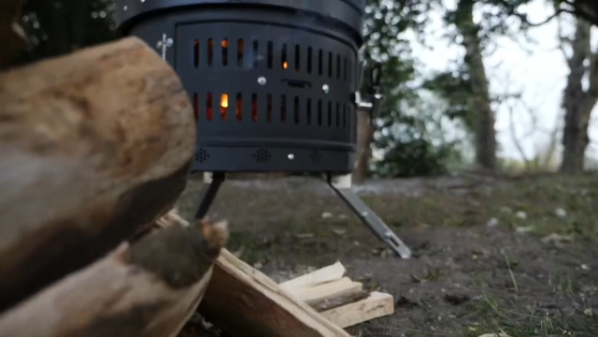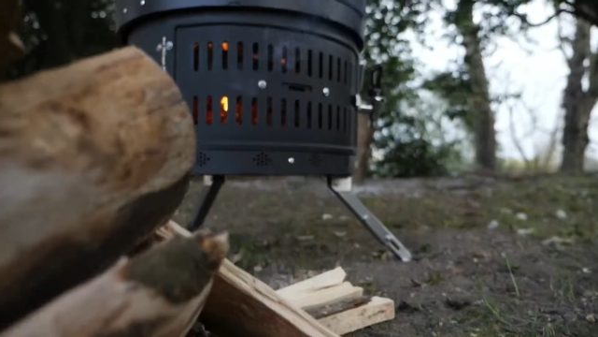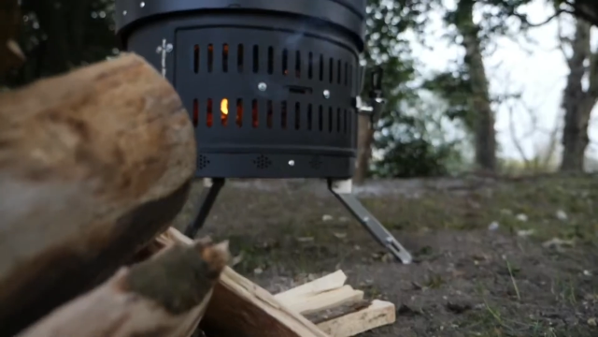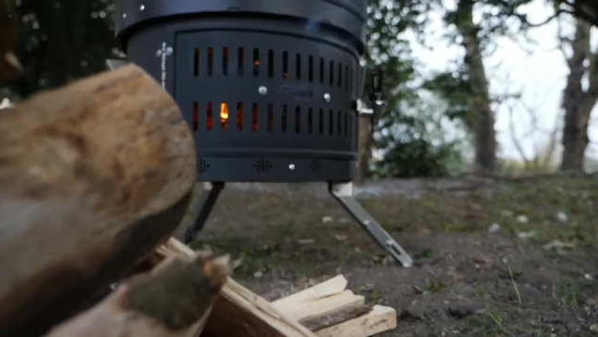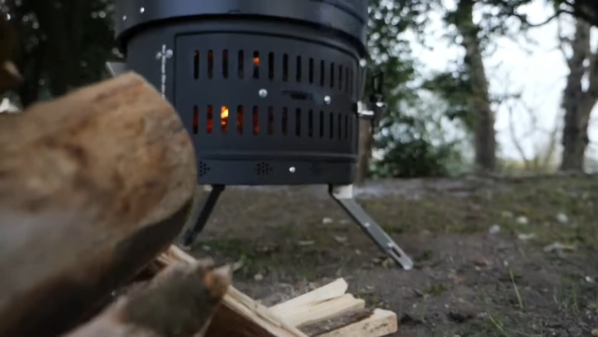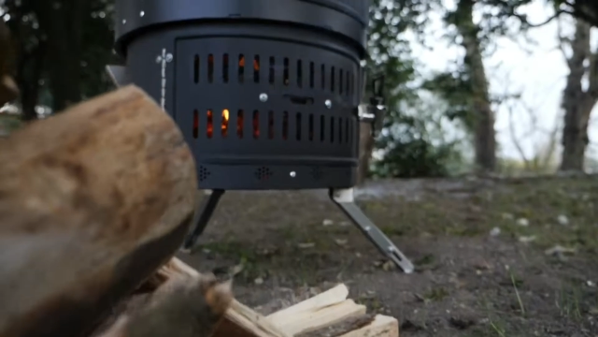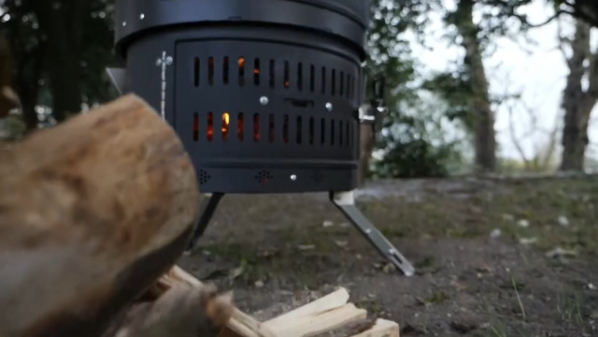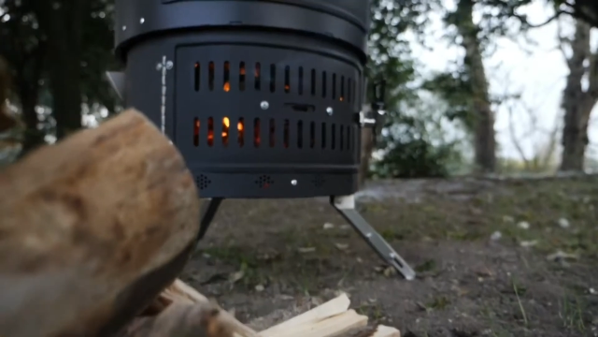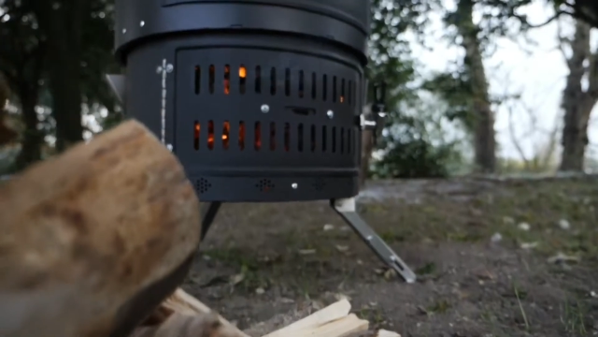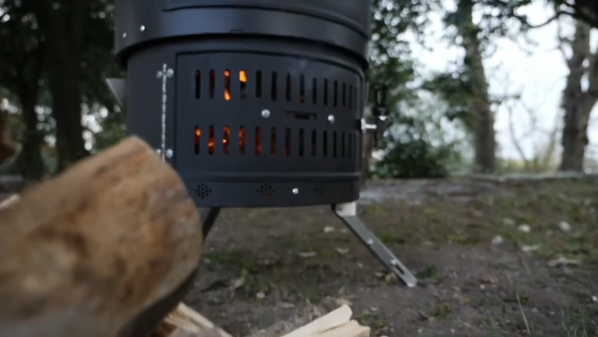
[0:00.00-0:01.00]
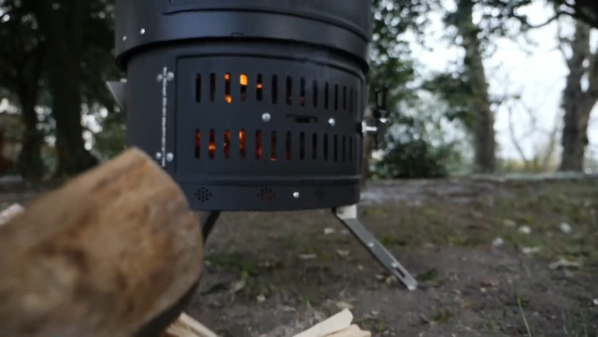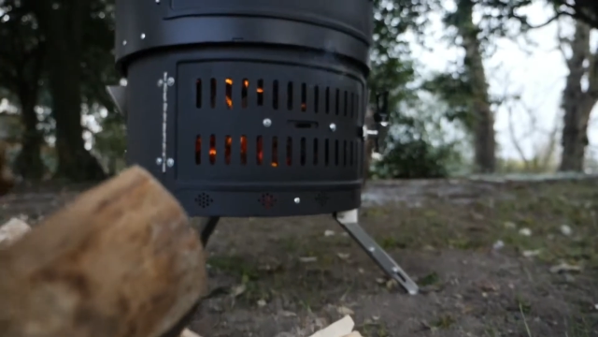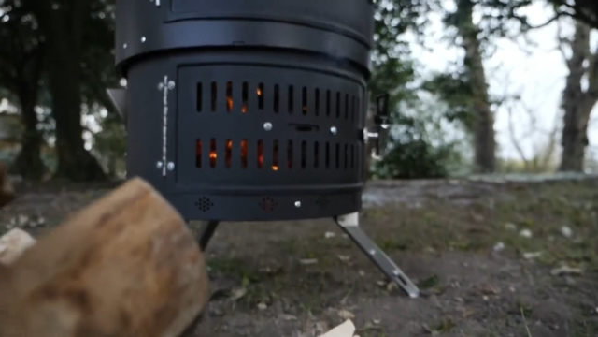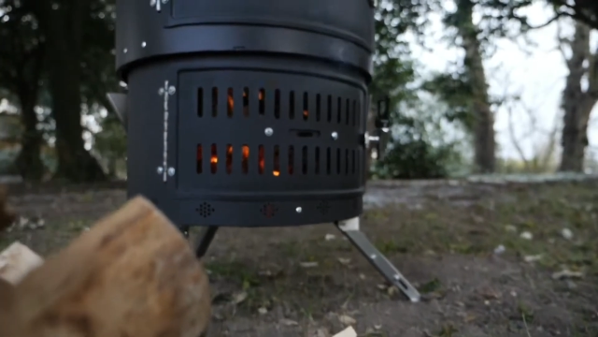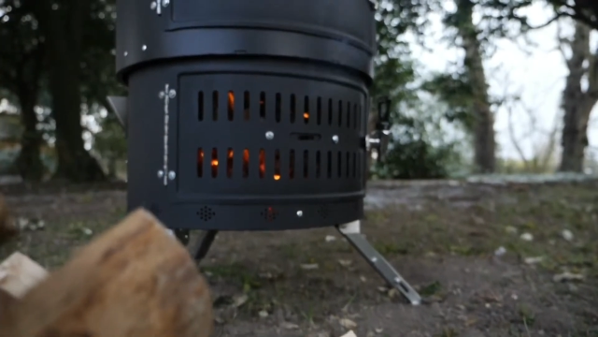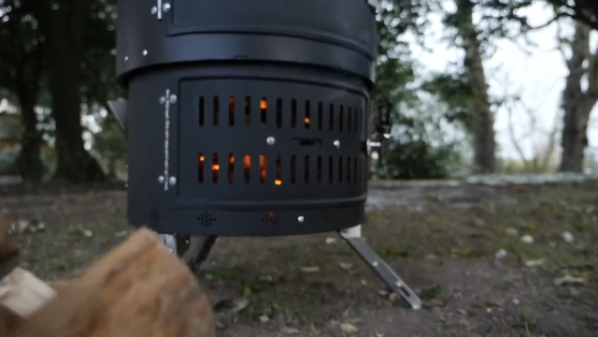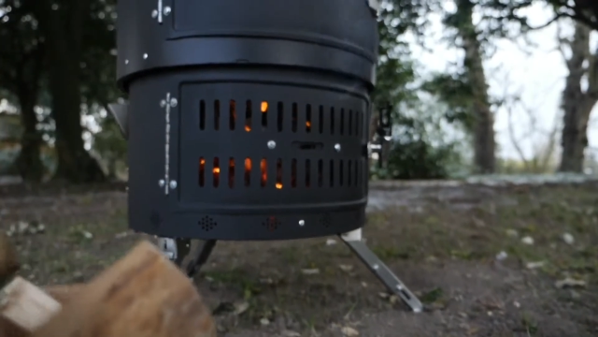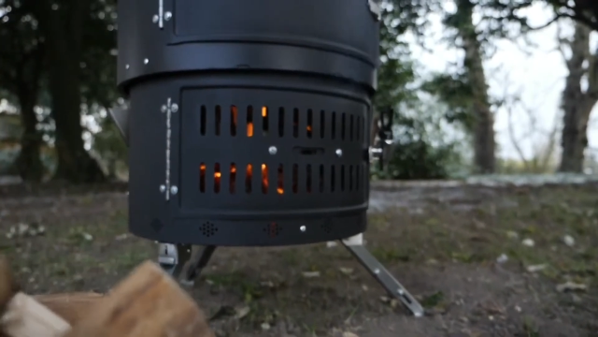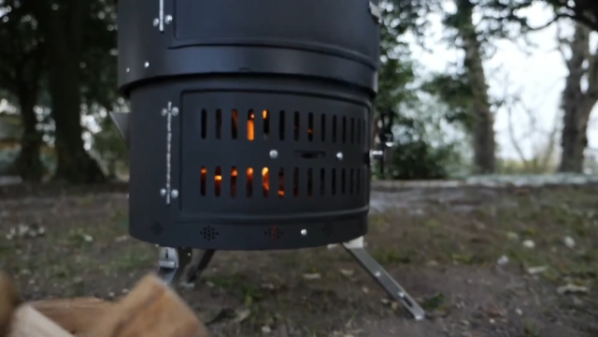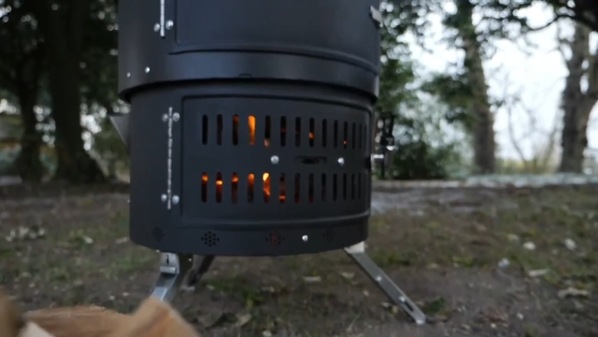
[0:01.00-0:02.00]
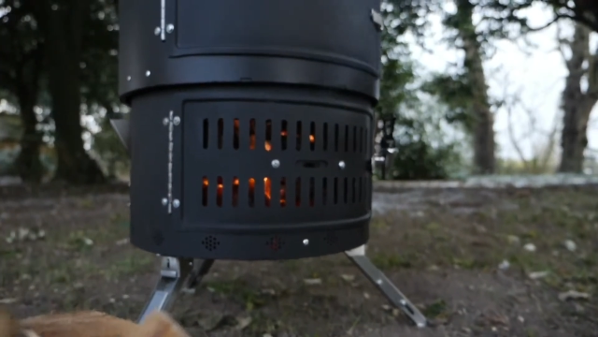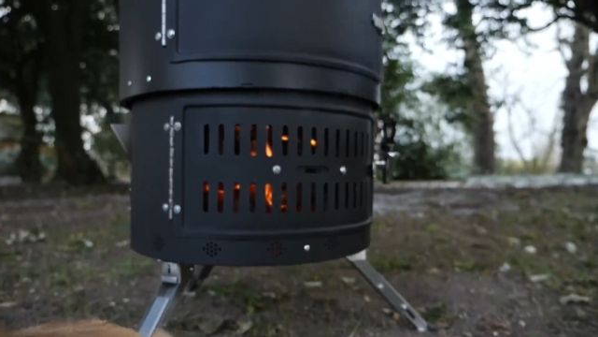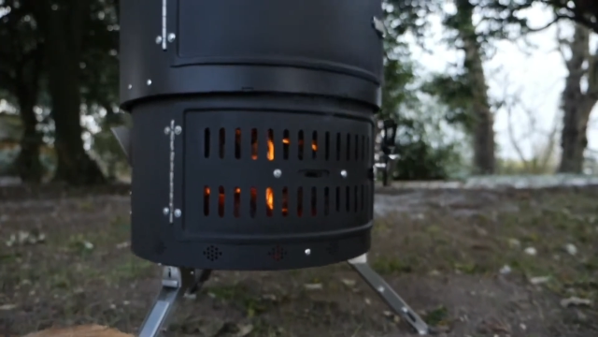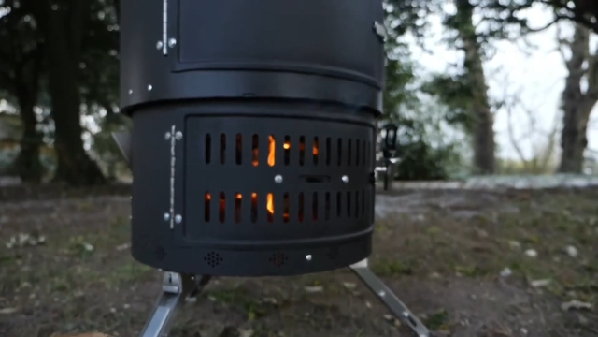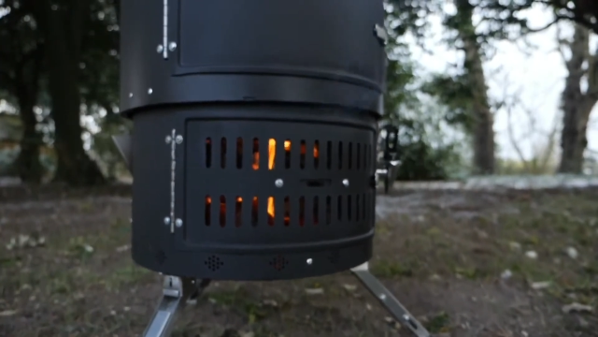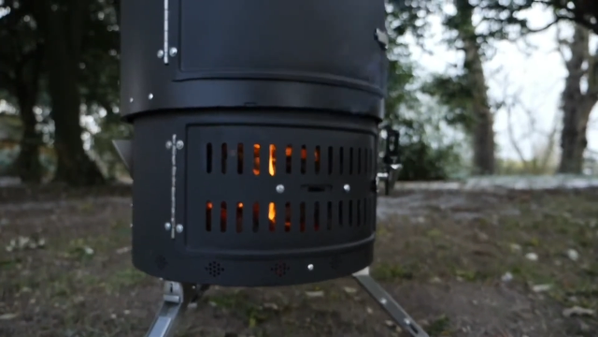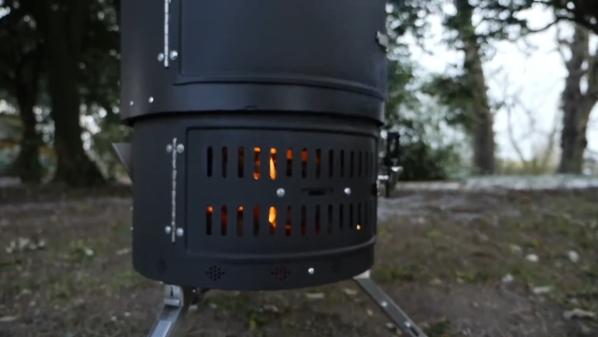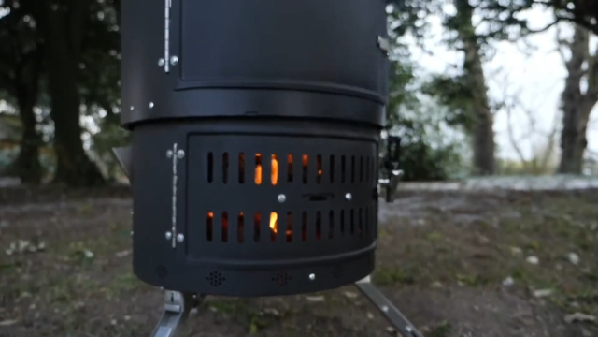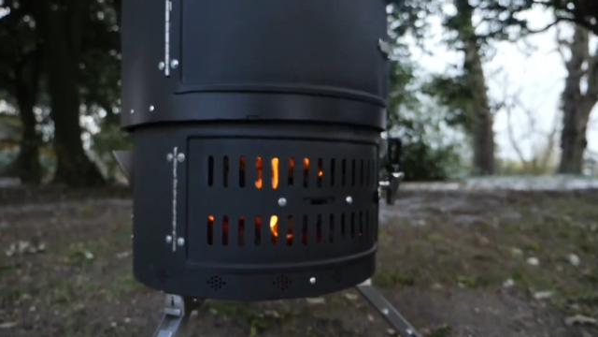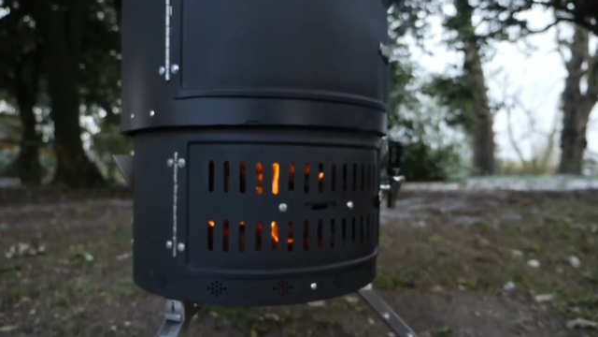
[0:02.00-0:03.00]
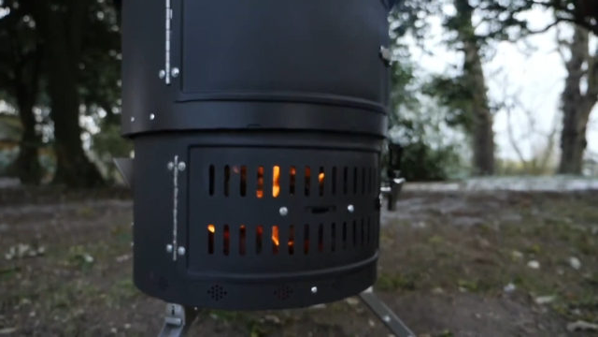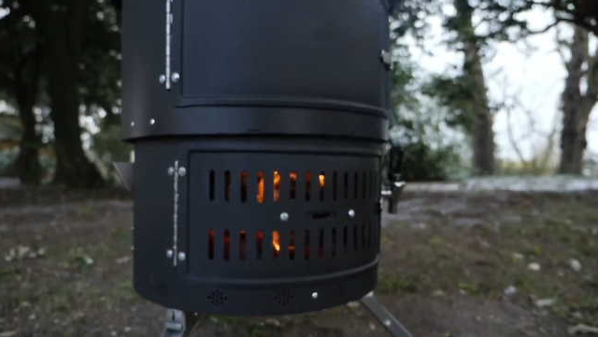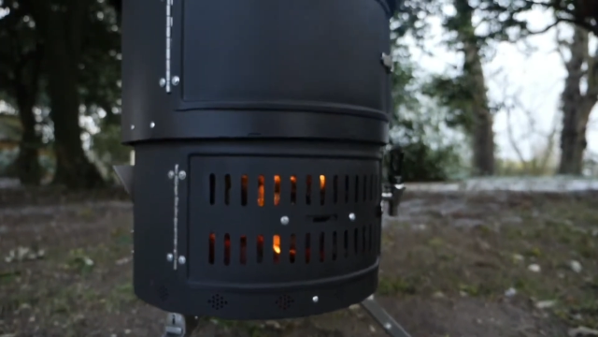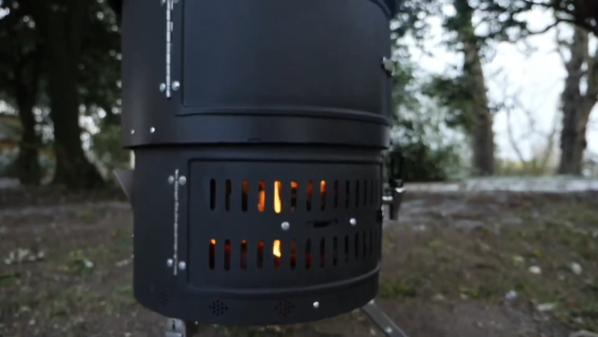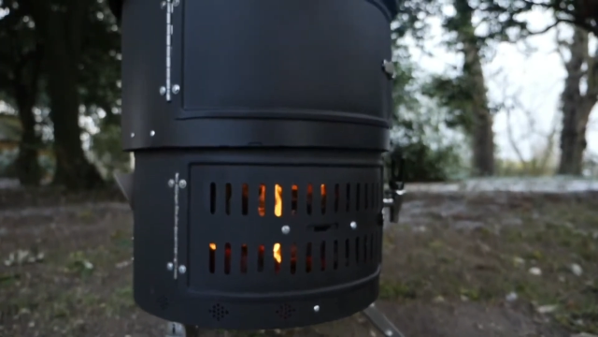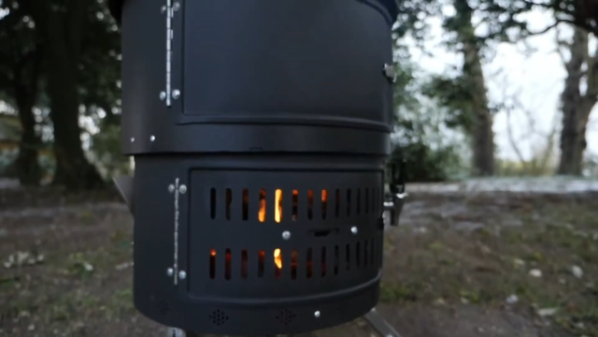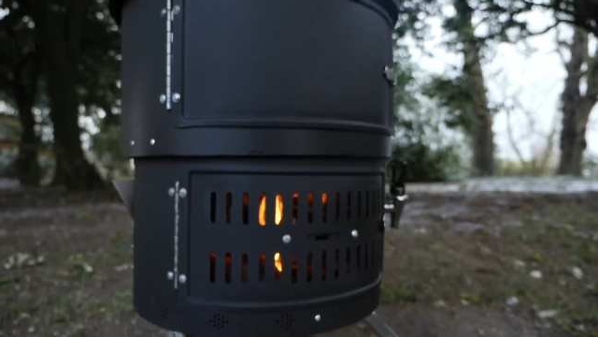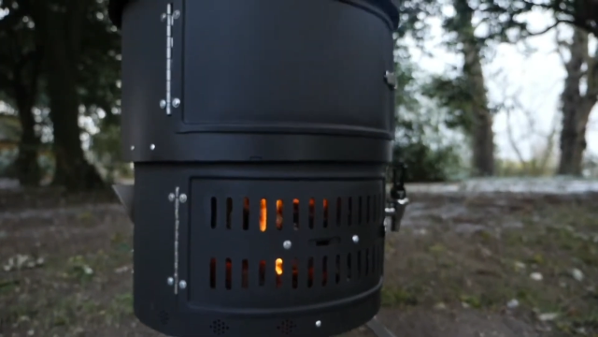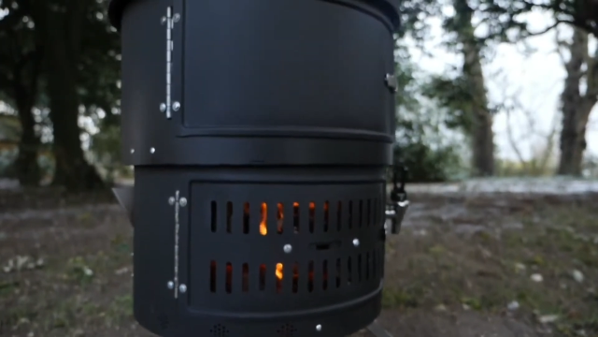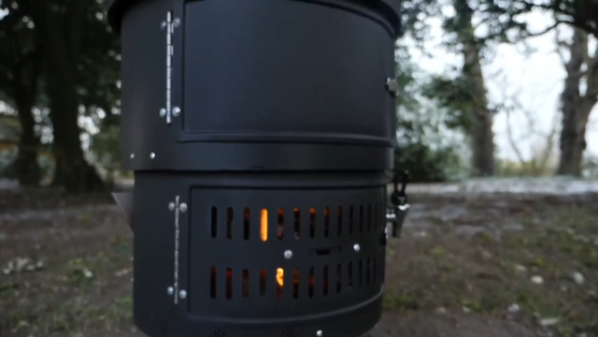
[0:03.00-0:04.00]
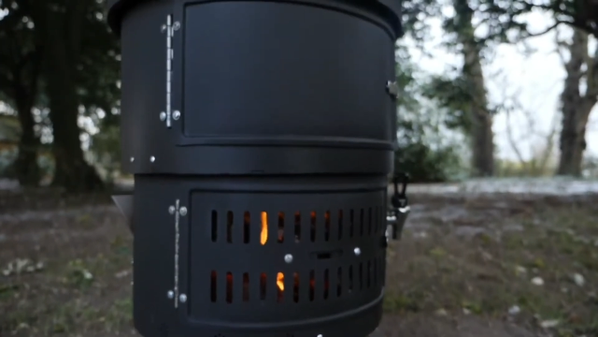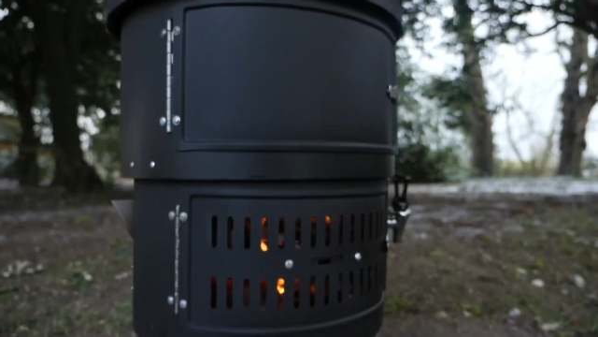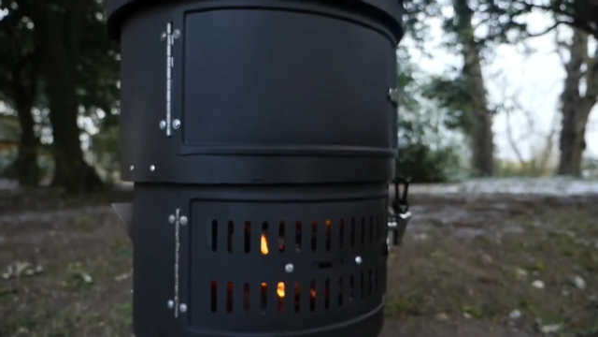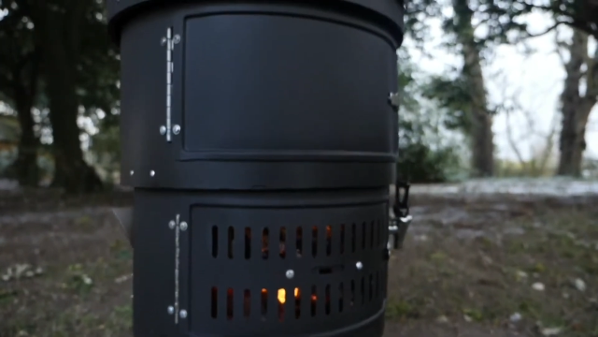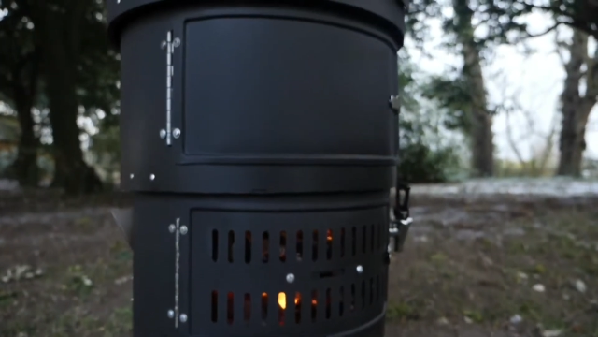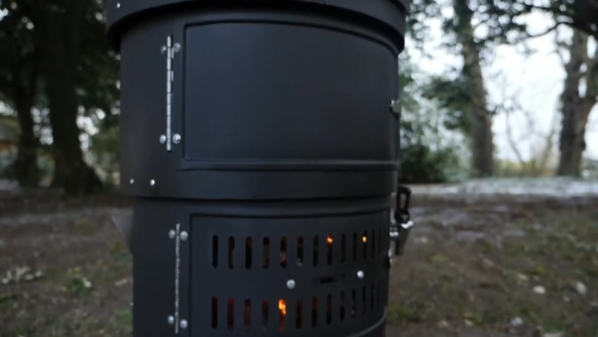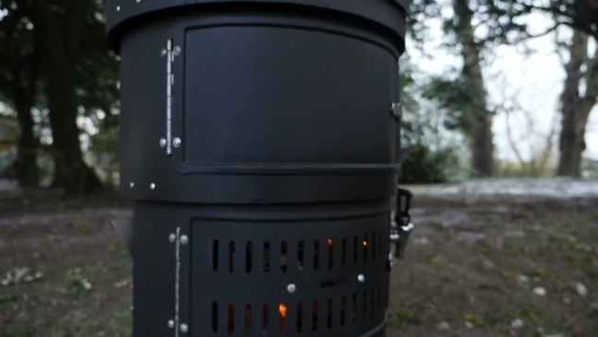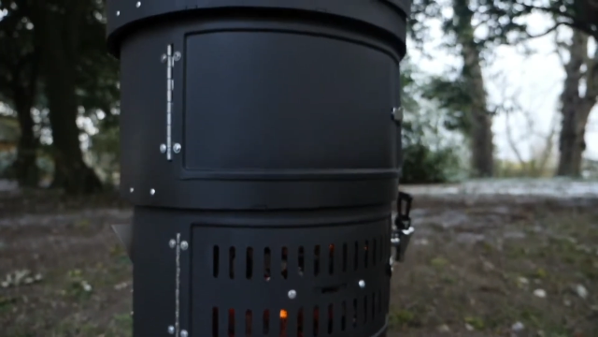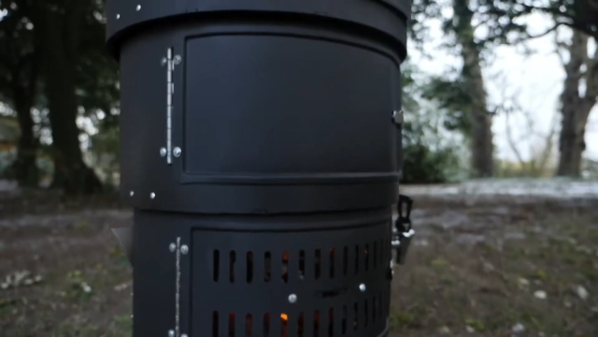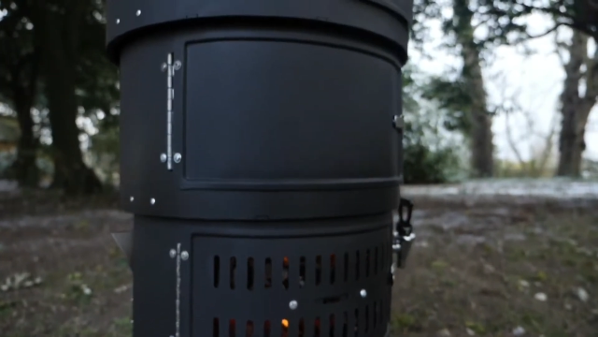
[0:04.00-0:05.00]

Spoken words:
[unreadable: no face in view]